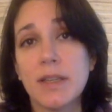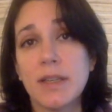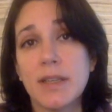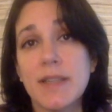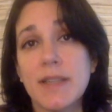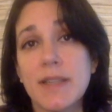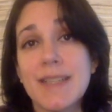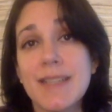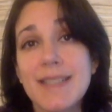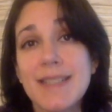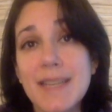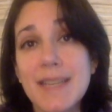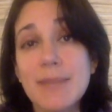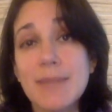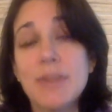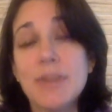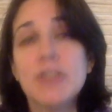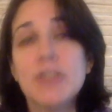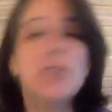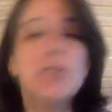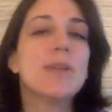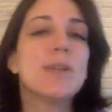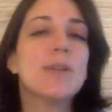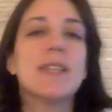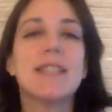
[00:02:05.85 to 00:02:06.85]
In this
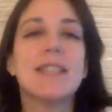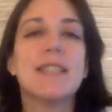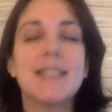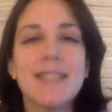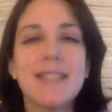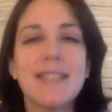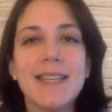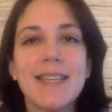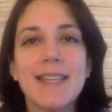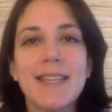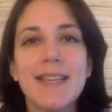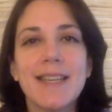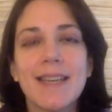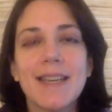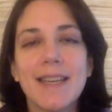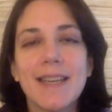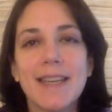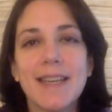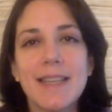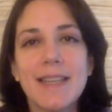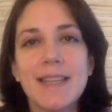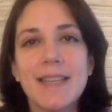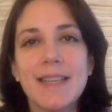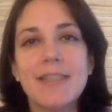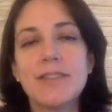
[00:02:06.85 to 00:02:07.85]
image, you can see
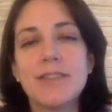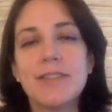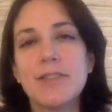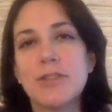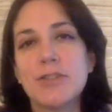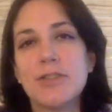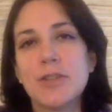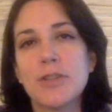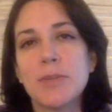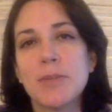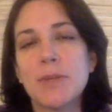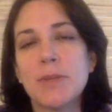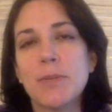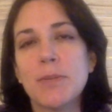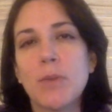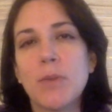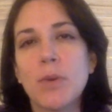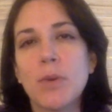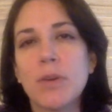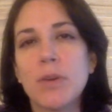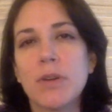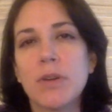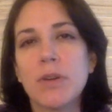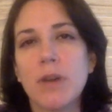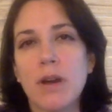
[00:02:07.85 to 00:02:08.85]
East German
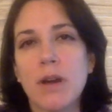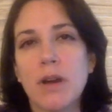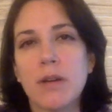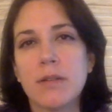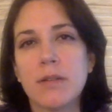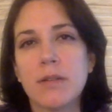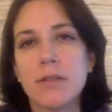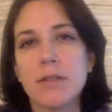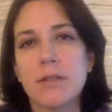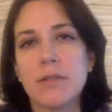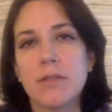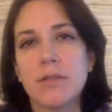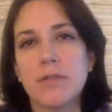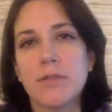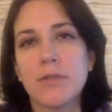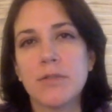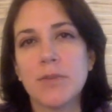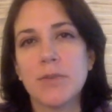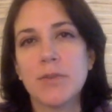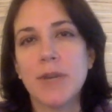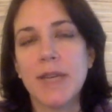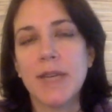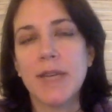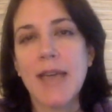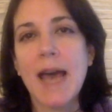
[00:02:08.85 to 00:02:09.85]
border guards
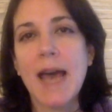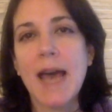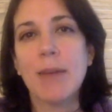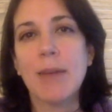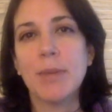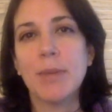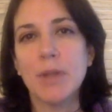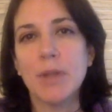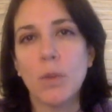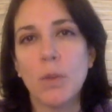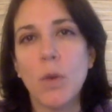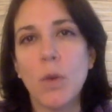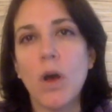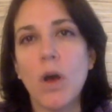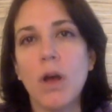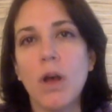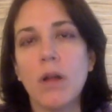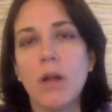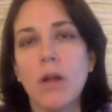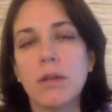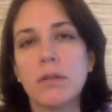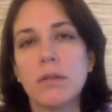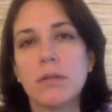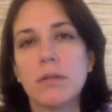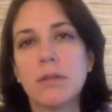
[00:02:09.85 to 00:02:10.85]
through a gap in the
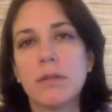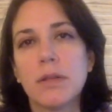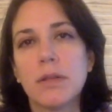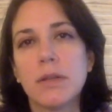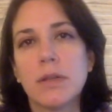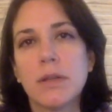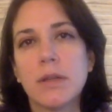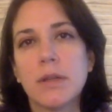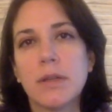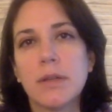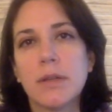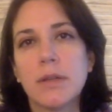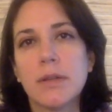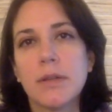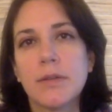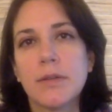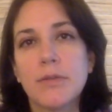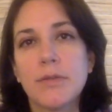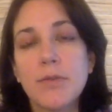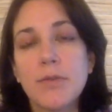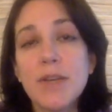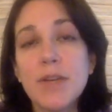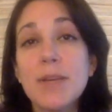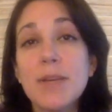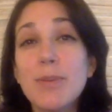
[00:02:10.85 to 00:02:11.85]
wall.
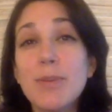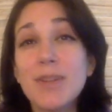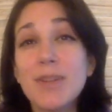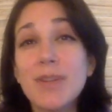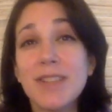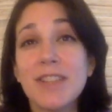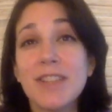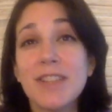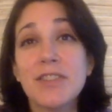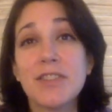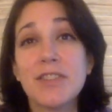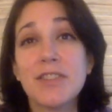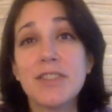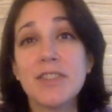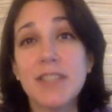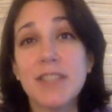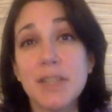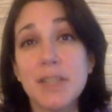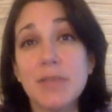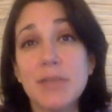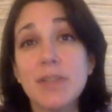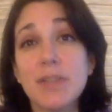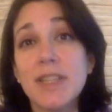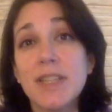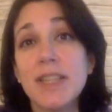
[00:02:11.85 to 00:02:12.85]
Free Berliners
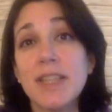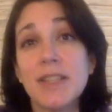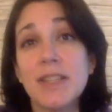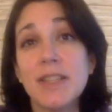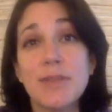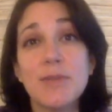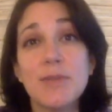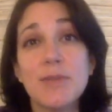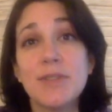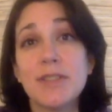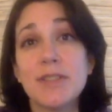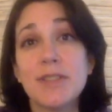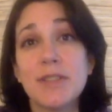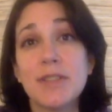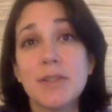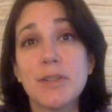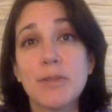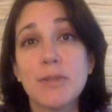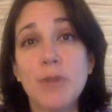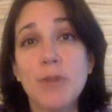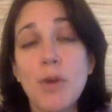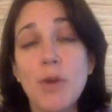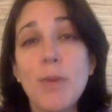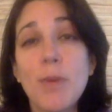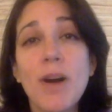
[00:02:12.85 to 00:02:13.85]
literally used
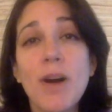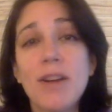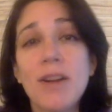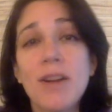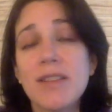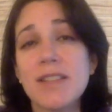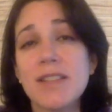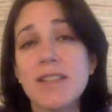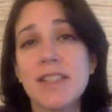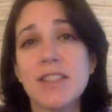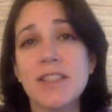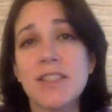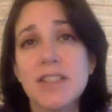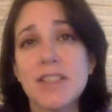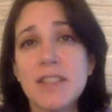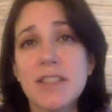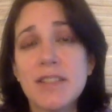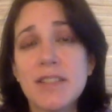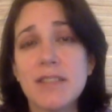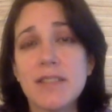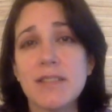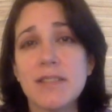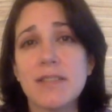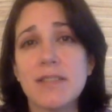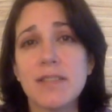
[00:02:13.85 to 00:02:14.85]
crowbars and
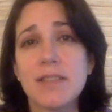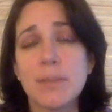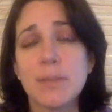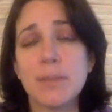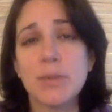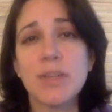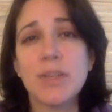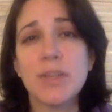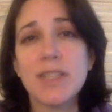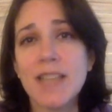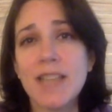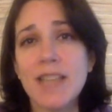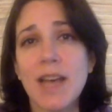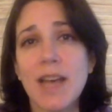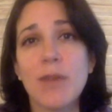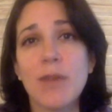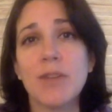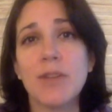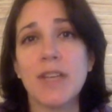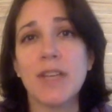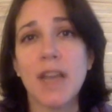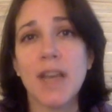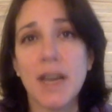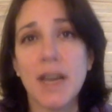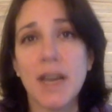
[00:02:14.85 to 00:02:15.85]
chisels to bring
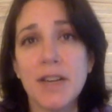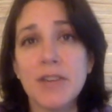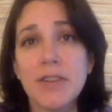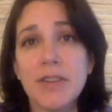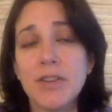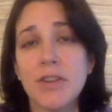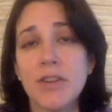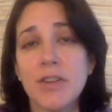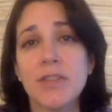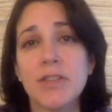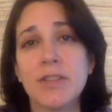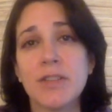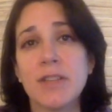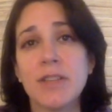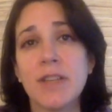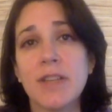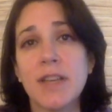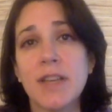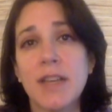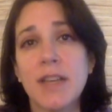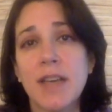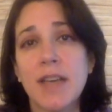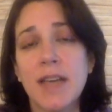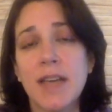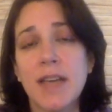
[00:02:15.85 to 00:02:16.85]
down the Iron Curtain
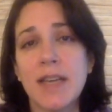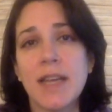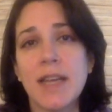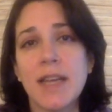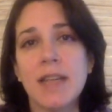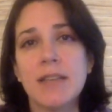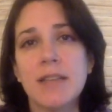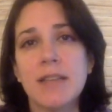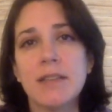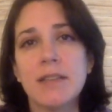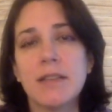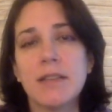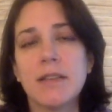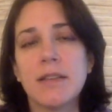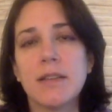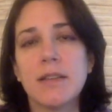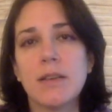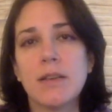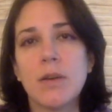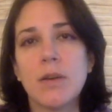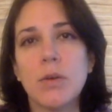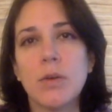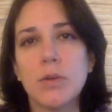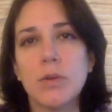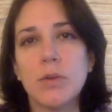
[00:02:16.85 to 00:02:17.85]
and end
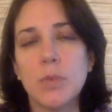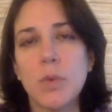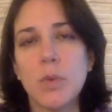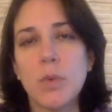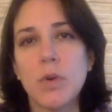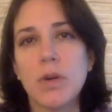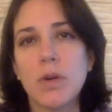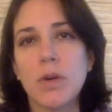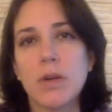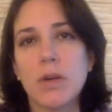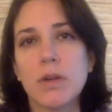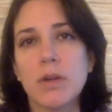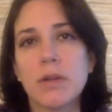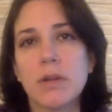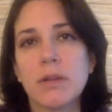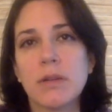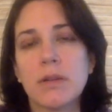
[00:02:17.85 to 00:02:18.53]
the Cold War.